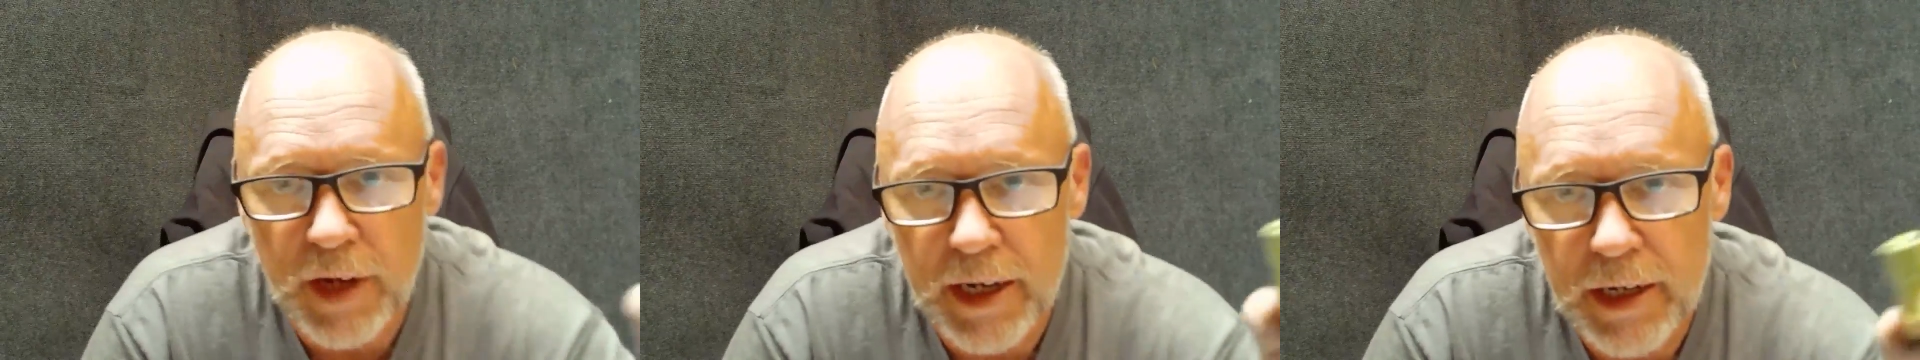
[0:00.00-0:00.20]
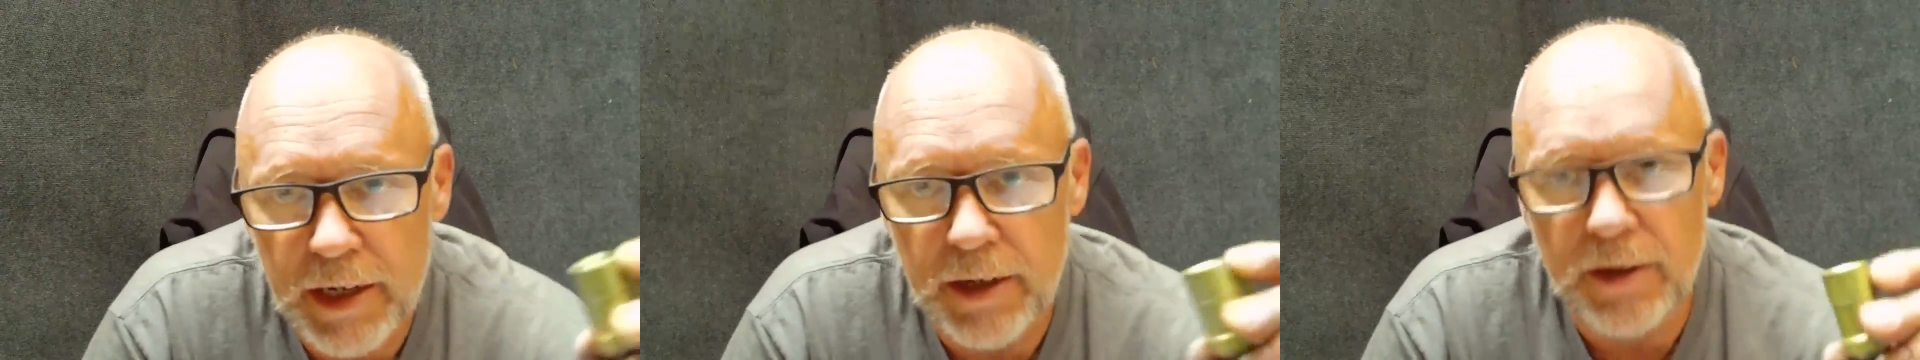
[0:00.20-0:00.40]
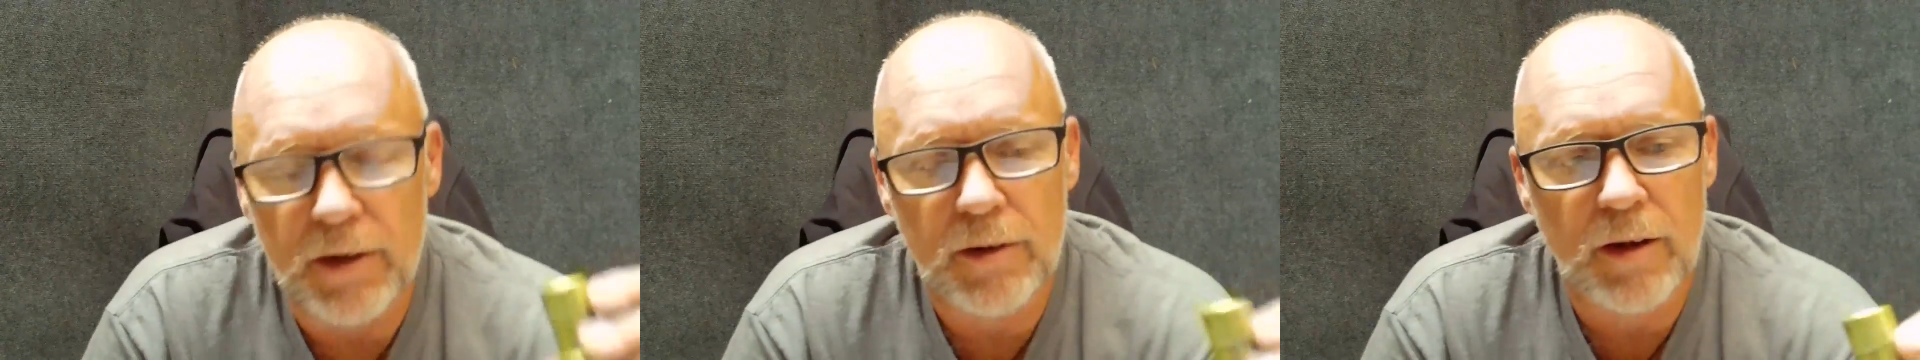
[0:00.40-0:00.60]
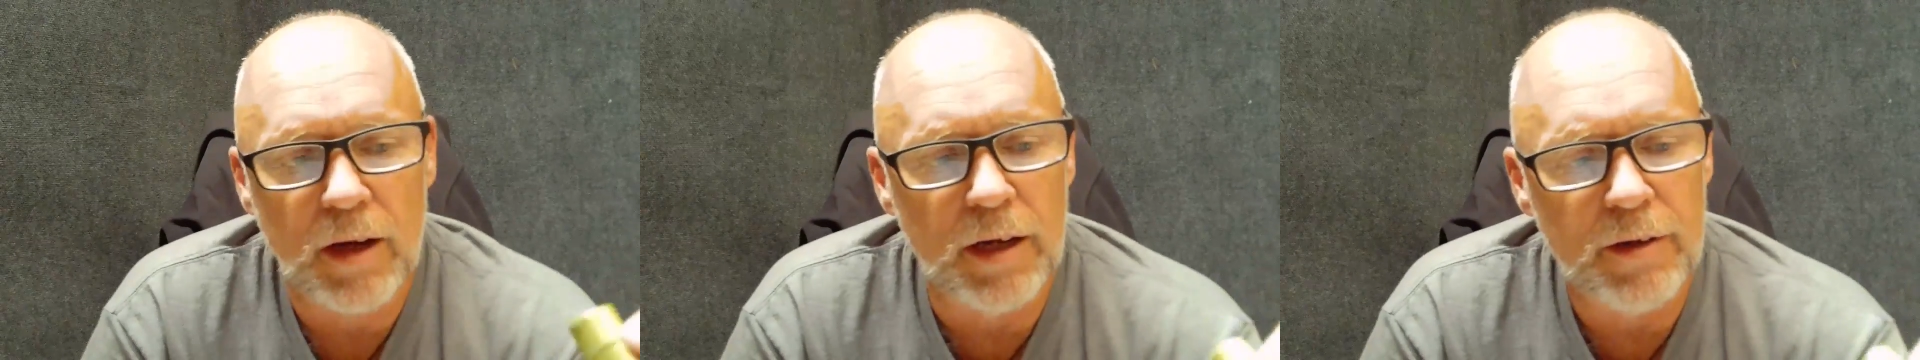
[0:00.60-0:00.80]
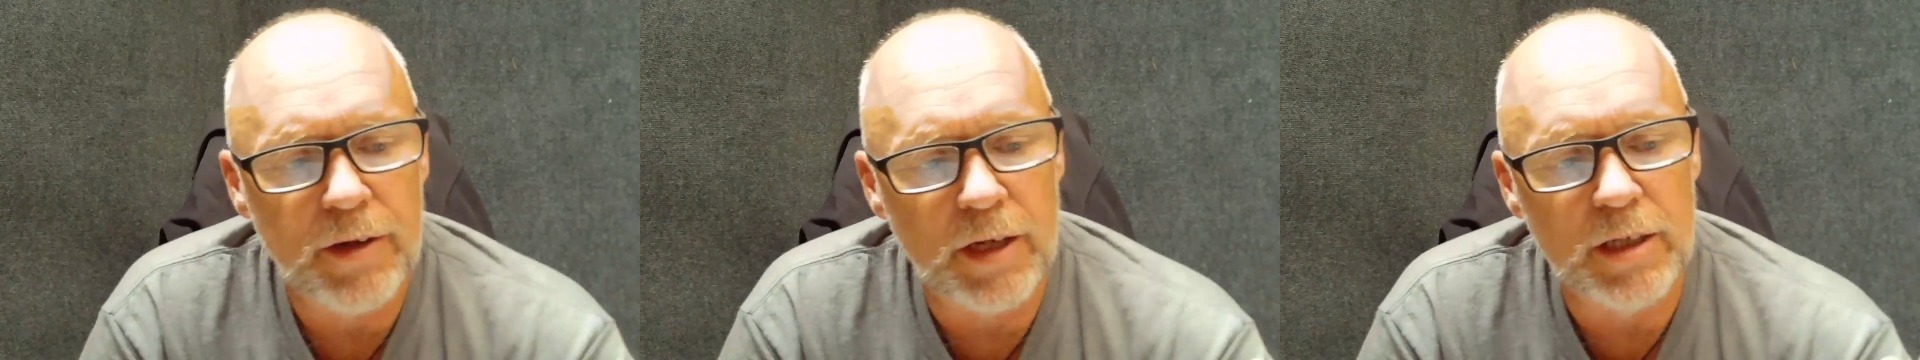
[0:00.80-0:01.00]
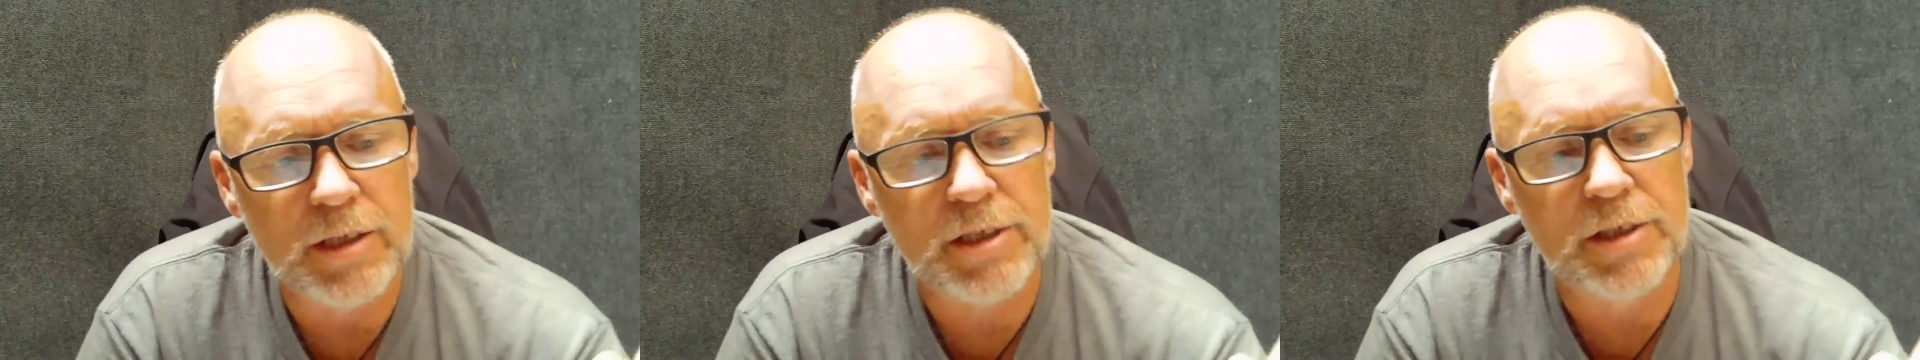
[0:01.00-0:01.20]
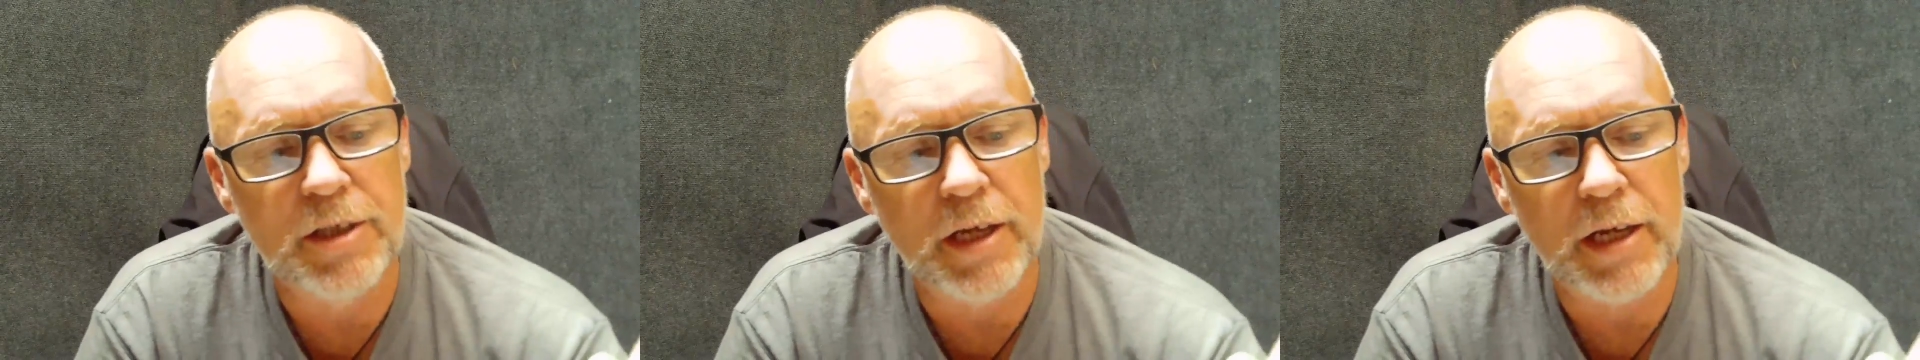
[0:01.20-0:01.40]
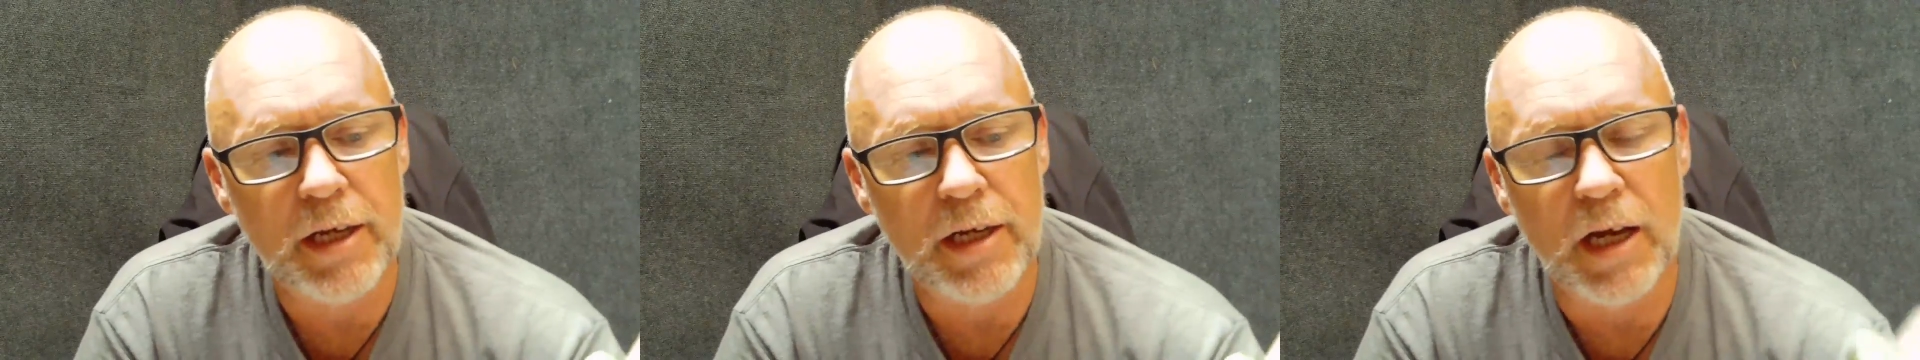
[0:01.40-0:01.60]
right here undoes
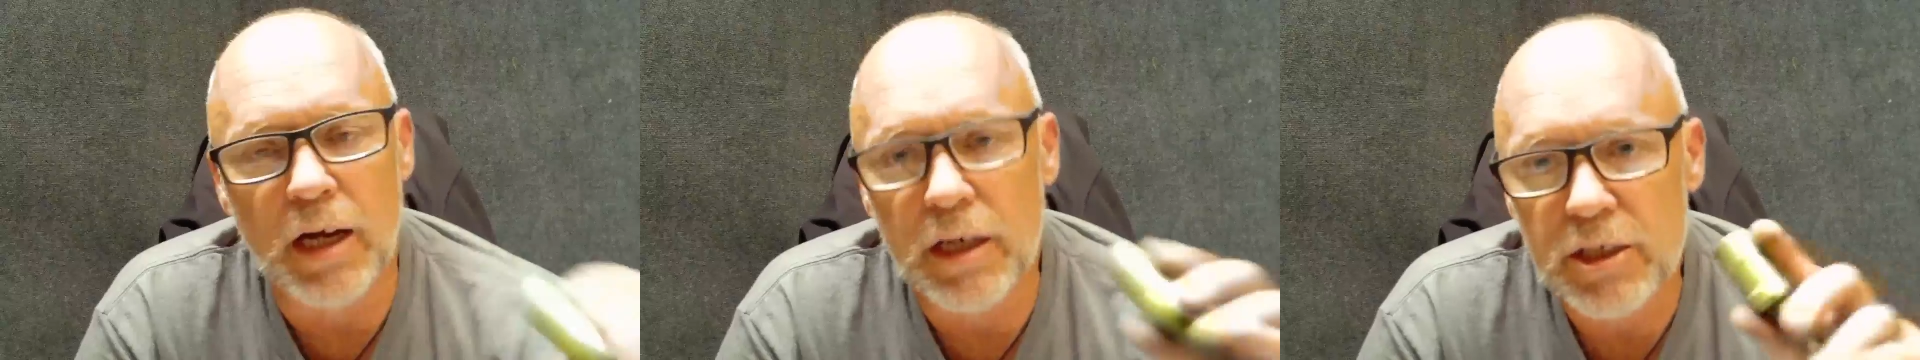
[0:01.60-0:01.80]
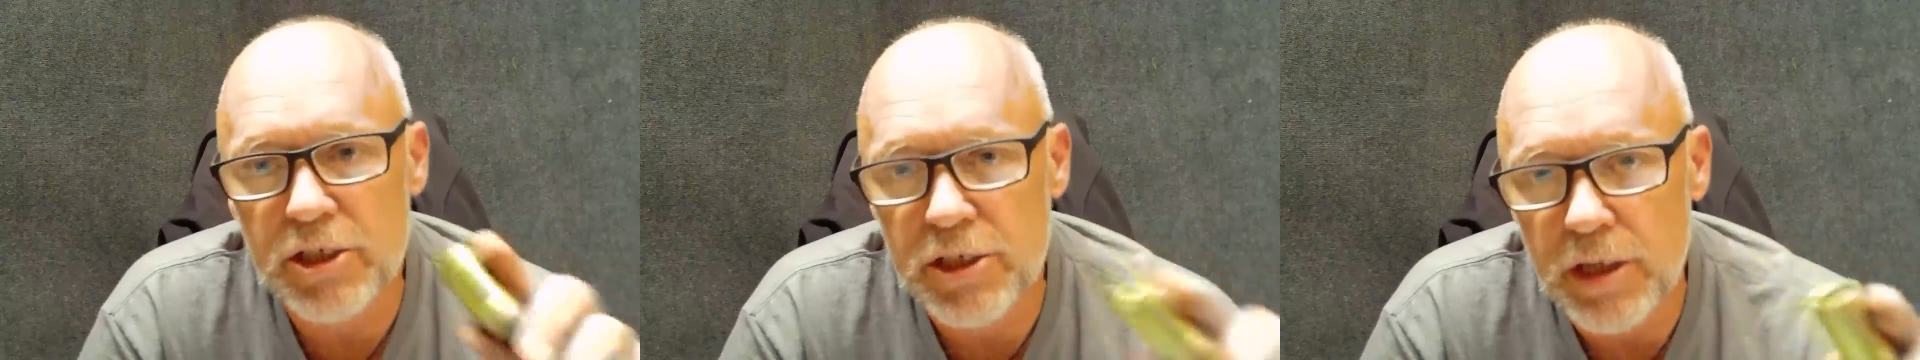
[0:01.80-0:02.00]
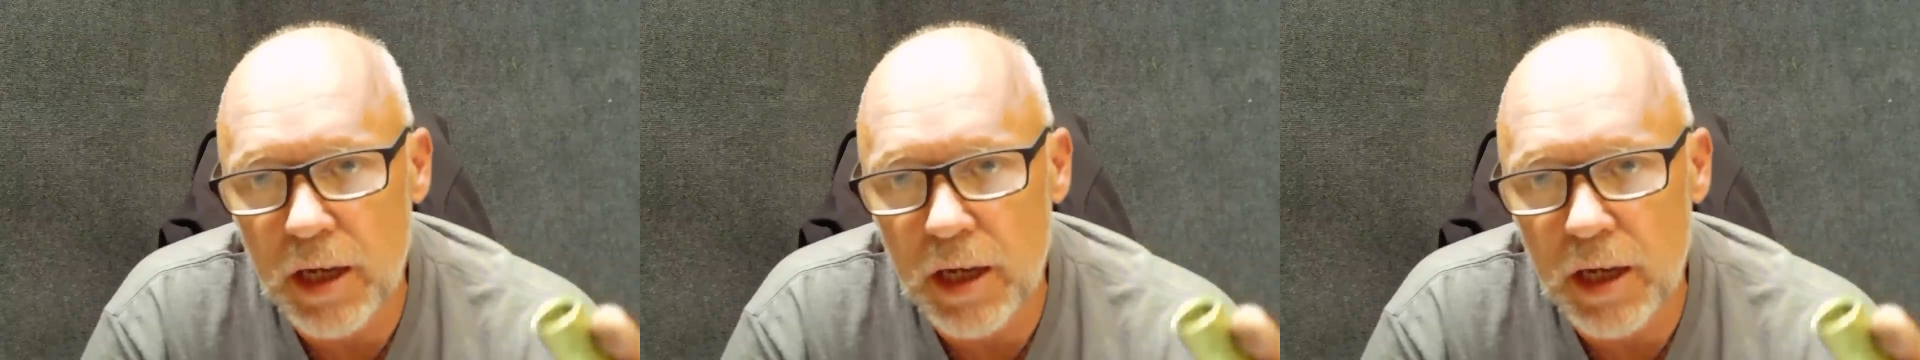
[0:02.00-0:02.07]
the